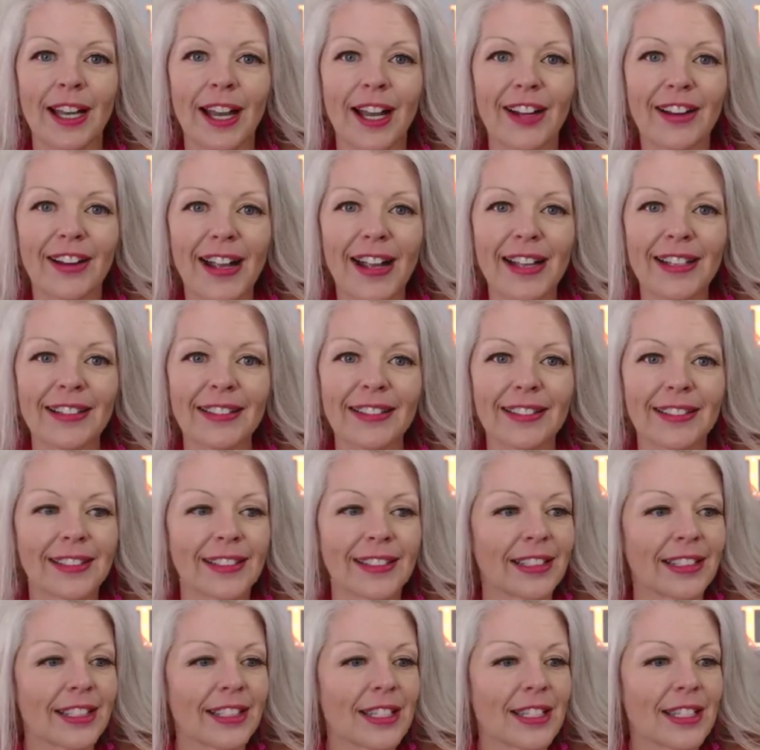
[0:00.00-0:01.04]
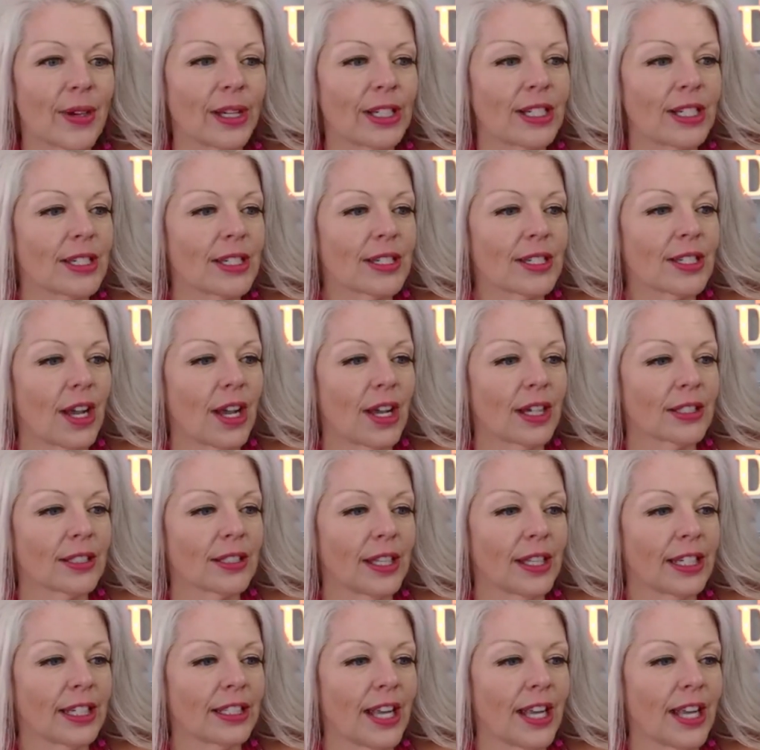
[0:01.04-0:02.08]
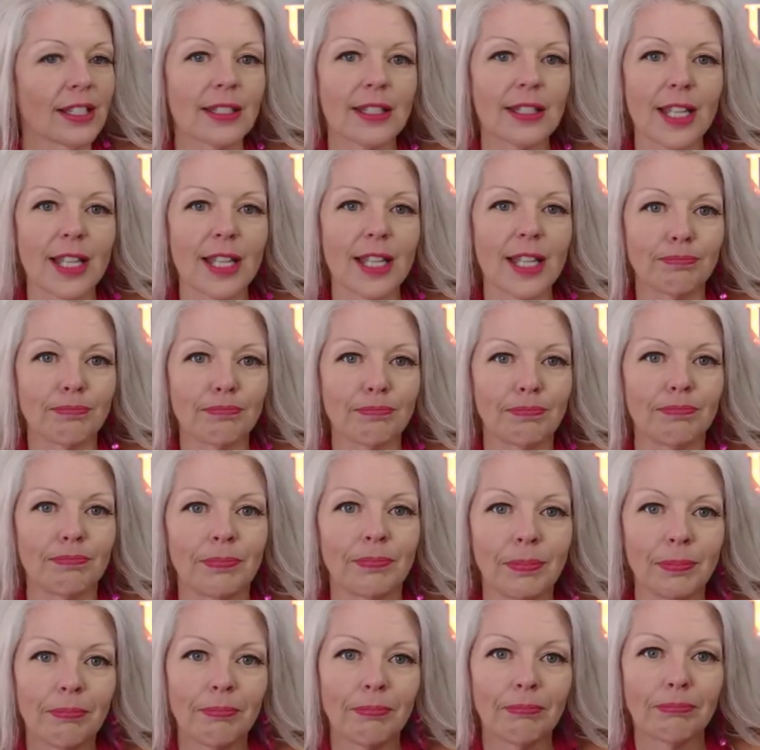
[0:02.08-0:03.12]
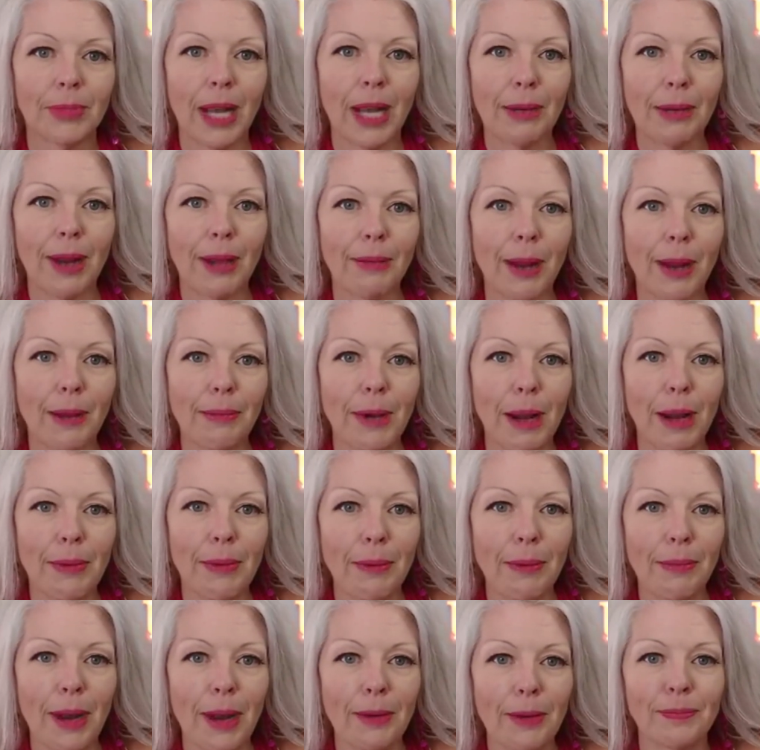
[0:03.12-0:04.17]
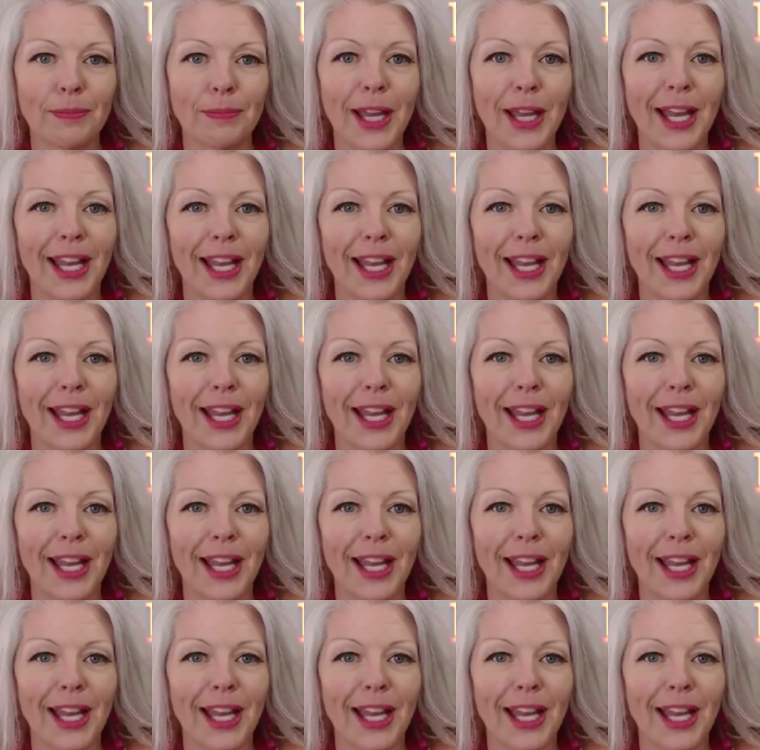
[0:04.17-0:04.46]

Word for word: All right? So I just talked like nonstop. Blah, blah, blah, blah, blah, blah.